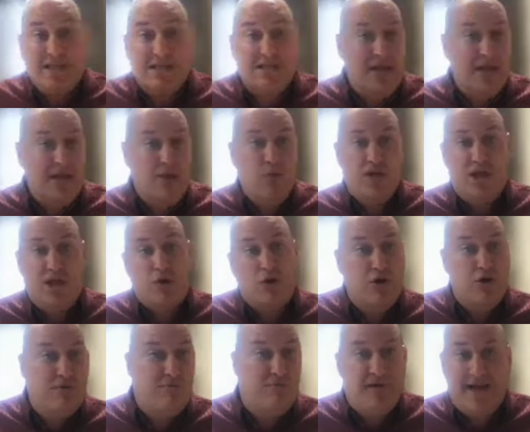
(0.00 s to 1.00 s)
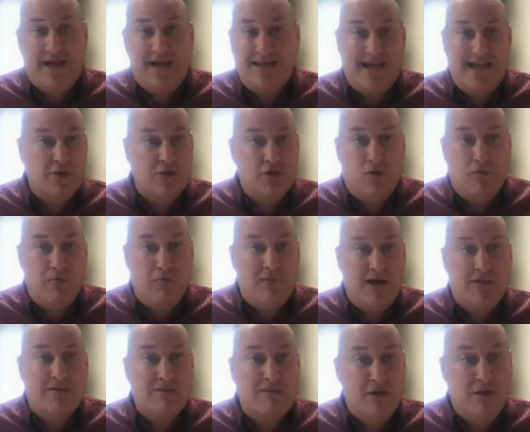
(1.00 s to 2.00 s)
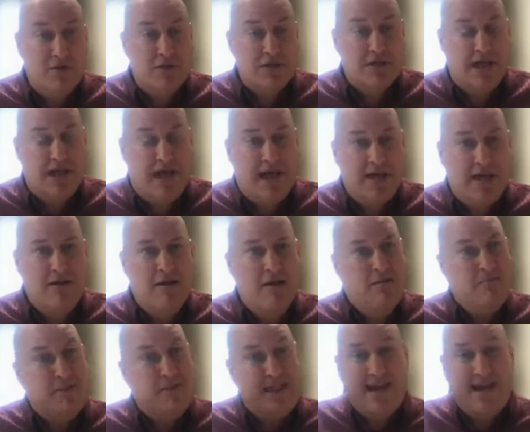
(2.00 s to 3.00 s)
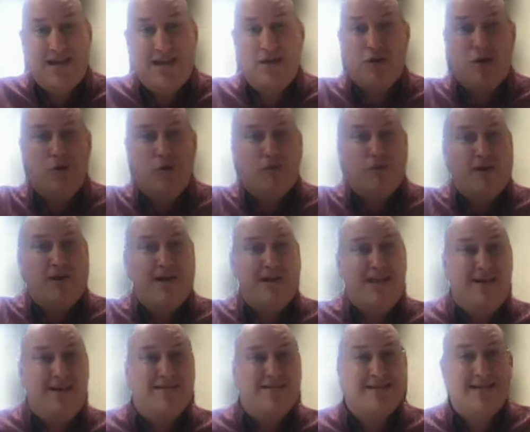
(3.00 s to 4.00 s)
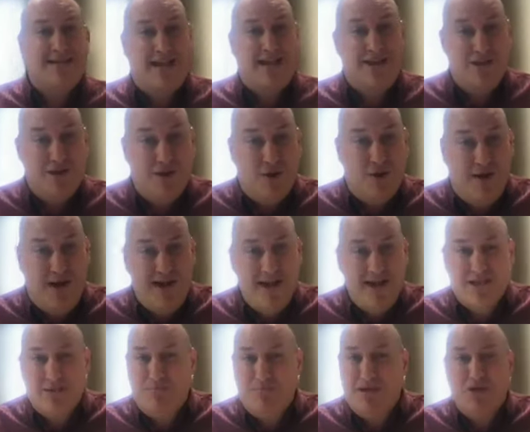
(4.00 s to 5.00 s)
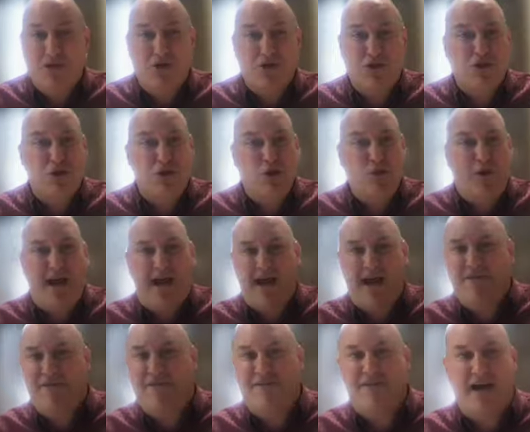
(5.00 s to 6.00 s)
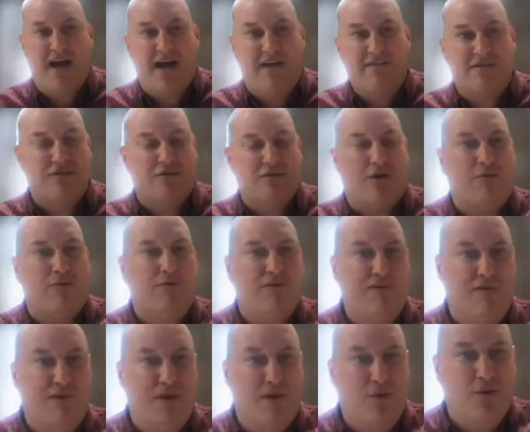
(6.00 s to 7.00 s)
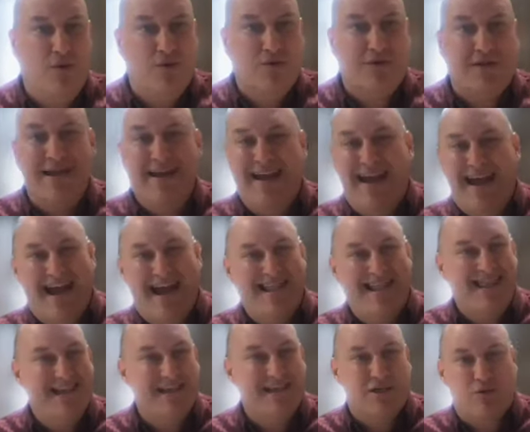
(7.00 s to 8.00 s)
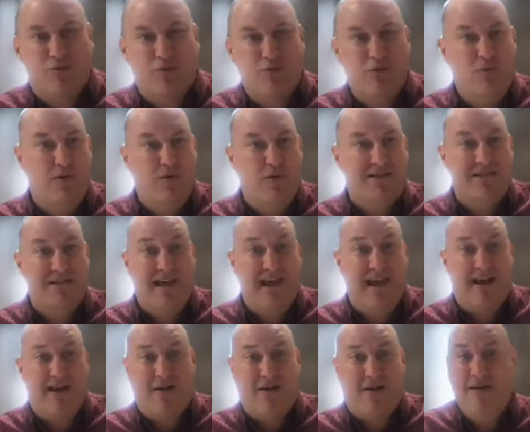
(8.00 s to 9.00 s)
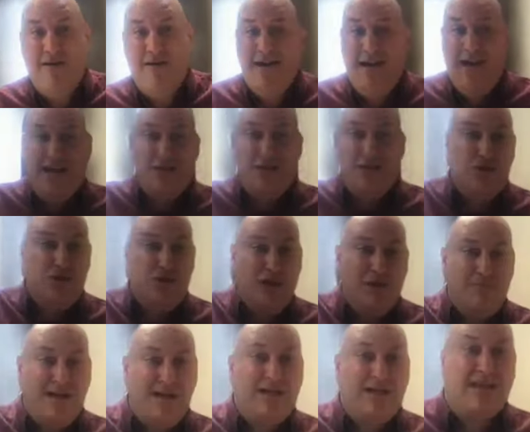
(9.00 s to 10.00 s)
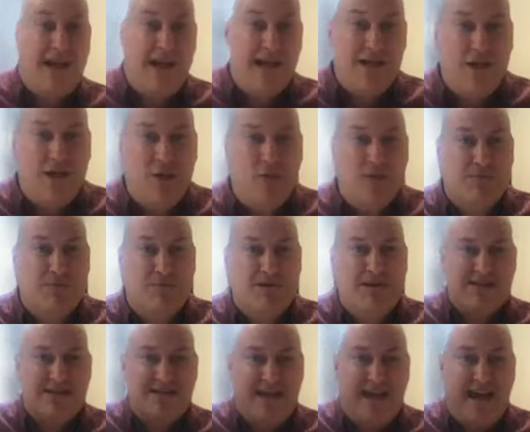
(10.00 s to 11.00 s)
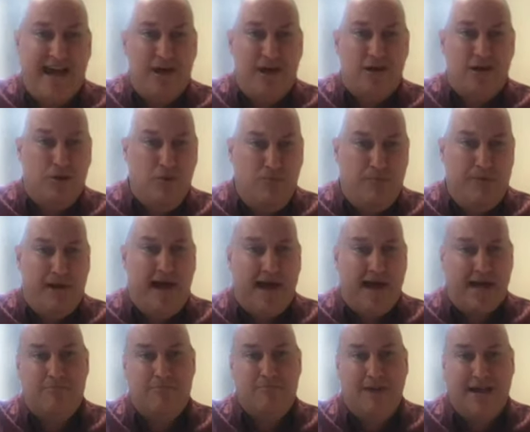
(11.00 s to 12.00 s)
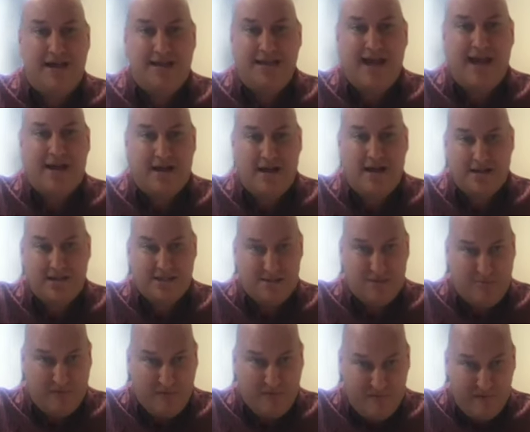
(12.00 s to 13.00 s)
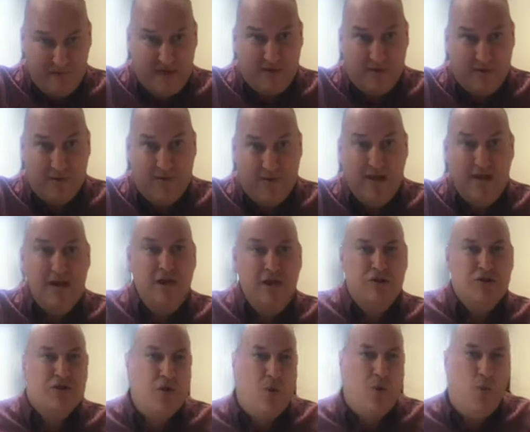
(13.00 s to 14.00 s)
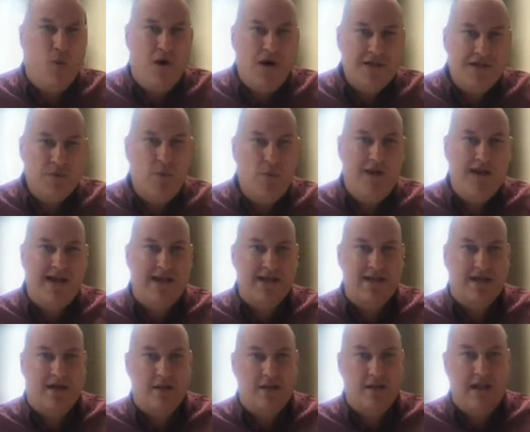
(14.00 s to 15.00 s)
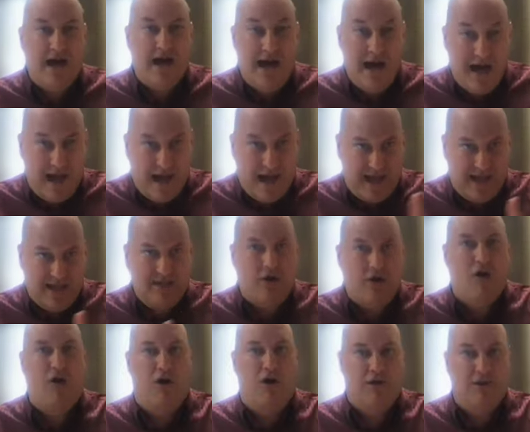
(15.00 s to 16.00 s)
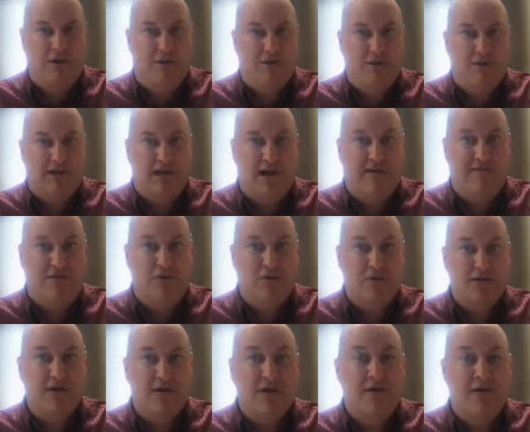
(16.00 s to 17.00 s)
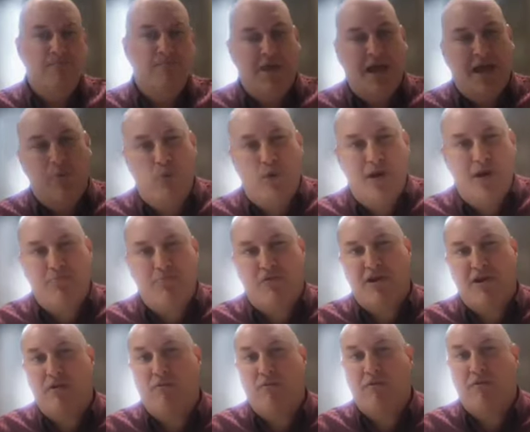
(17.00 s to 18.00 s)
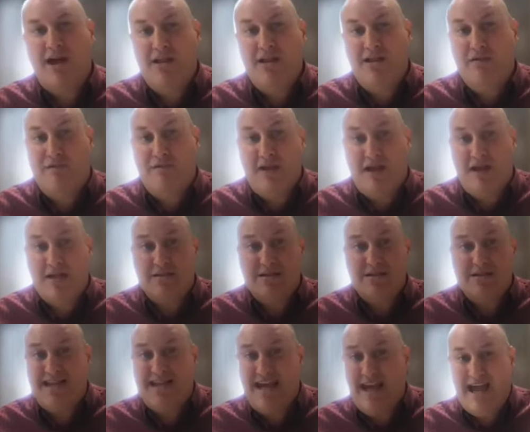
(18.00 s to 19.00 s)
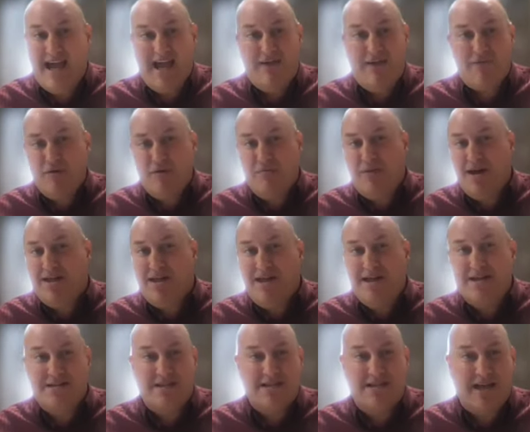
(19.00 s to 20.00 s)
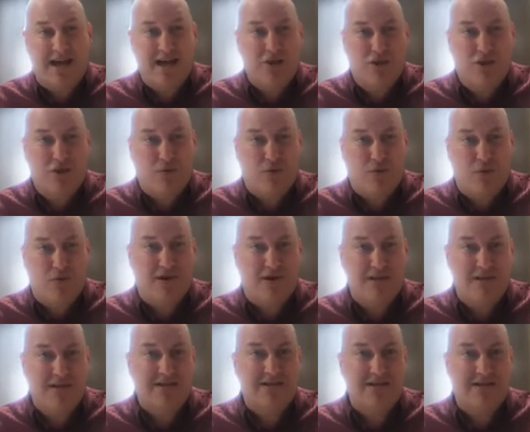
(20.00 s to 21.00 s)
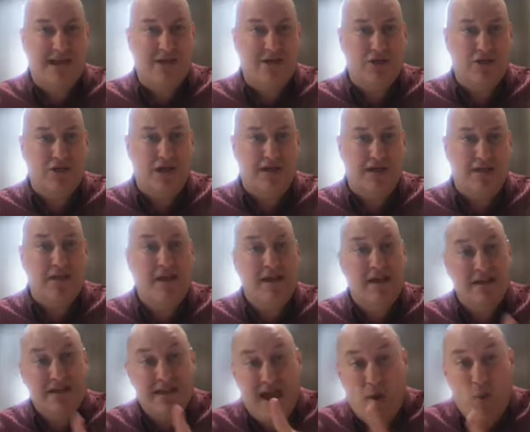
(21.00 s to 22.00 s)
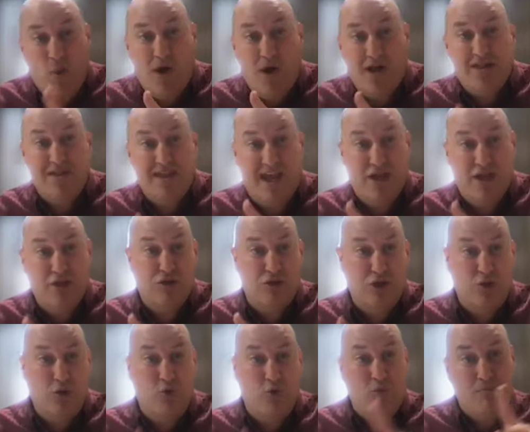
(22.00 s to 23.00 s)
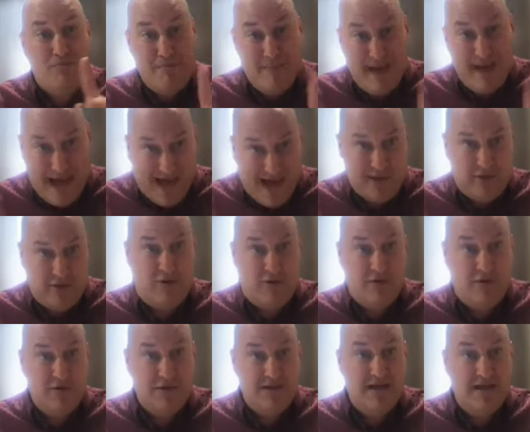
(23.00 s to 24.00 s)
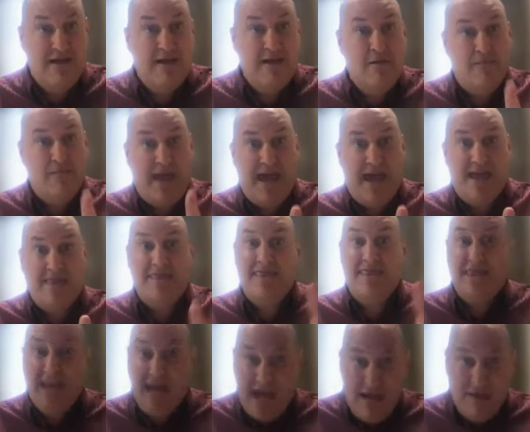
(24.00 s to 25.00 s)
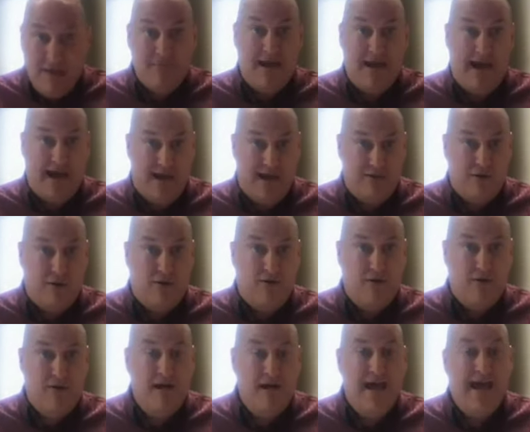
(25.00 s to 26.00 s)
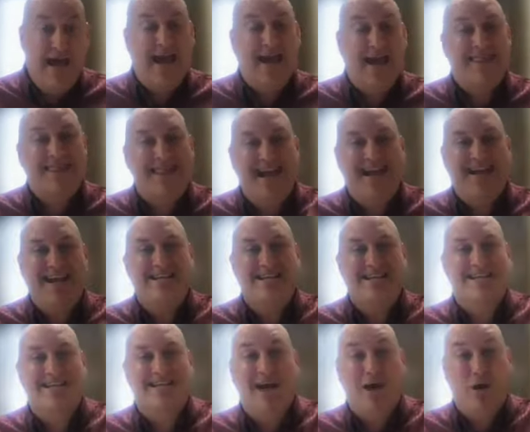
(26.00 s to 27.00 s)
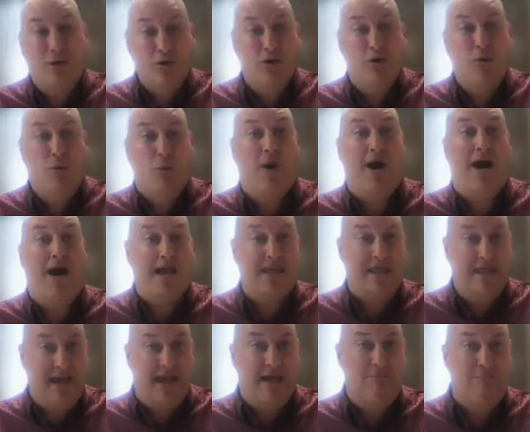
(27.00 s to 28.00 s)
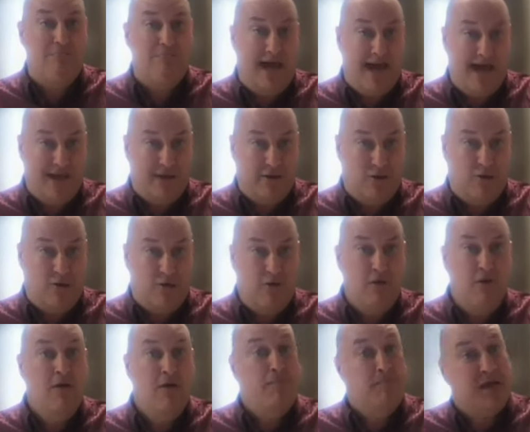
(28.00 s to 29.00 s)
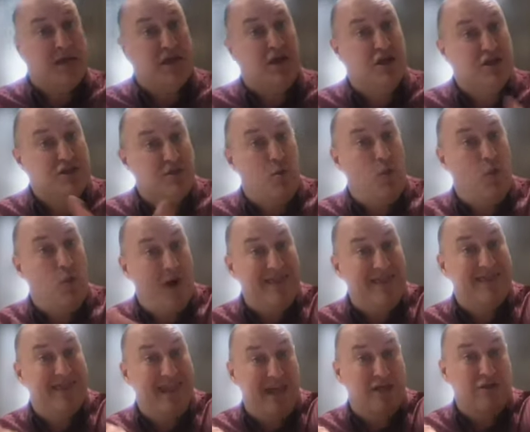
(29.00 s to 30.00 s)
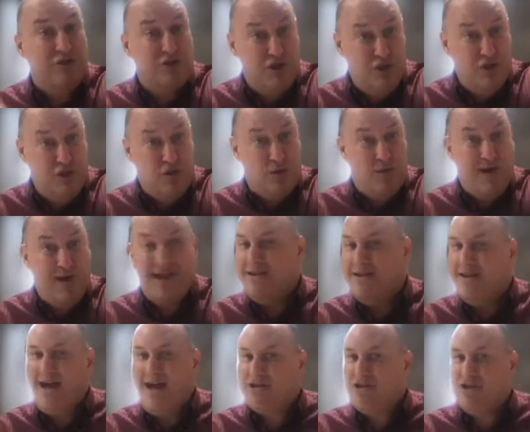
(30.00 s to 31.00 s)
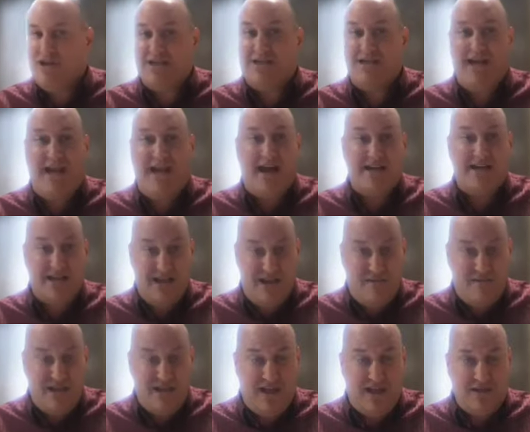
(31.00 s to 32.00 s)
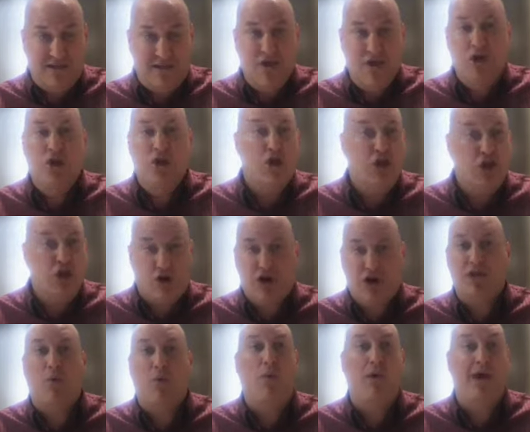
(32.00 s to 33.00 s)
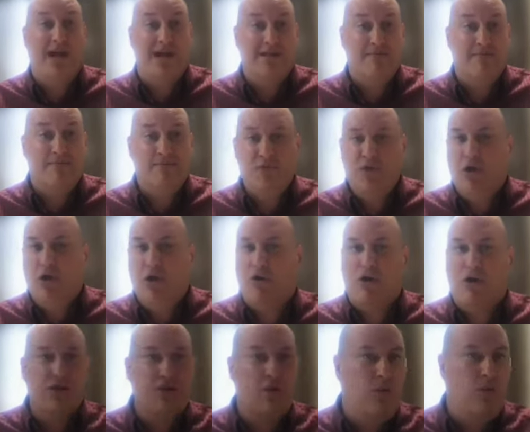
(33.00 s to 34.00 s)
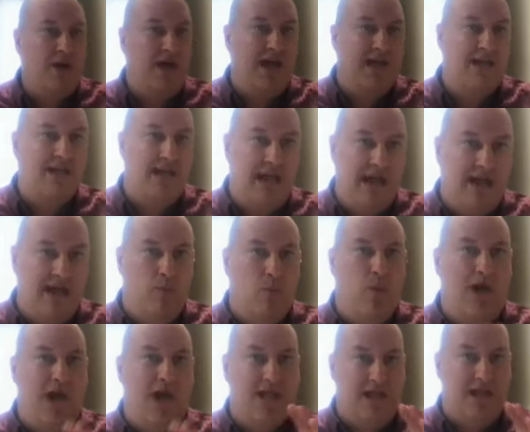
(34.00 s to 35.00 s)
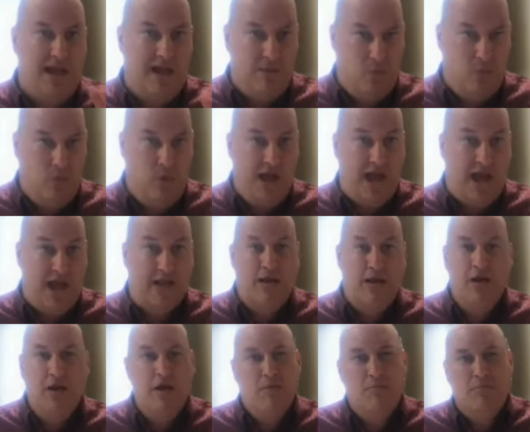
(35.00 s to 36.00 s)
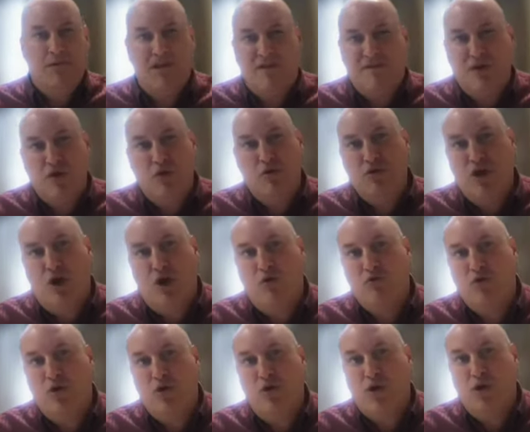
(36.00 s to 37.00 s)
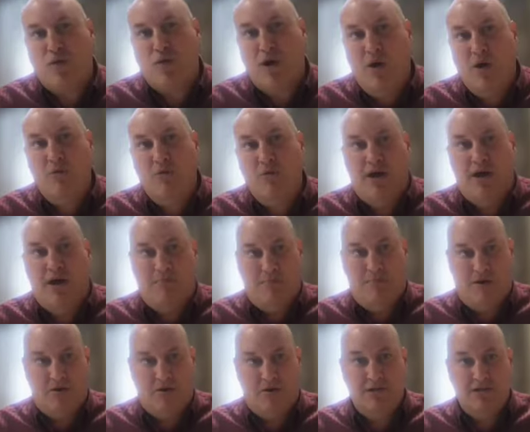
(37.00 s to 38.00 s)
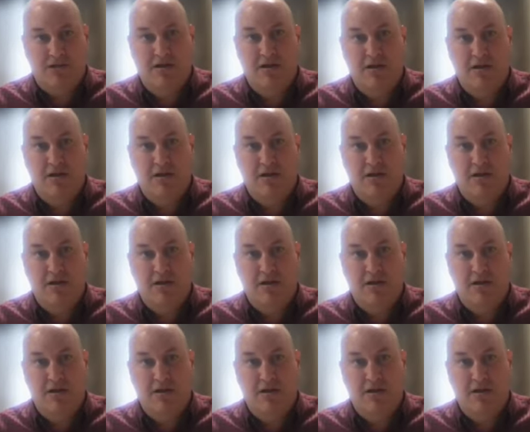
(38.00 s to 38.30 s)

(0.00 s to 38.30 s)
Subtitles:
see what a good financial month looks like, but I can go right out and say, you know what? It's because you had 5-star reviews and this crew was there. And Jimmy, thank you. It's because of how you pack and made that customer feel. So once we can align all those levels and we bring relevance to everybody inside your organization, that what they do matters and they matter, and they can tell you why they matter because of what they do and not just the activities, you're going to win. You're going to win and win and win. But if you don't know your own numbers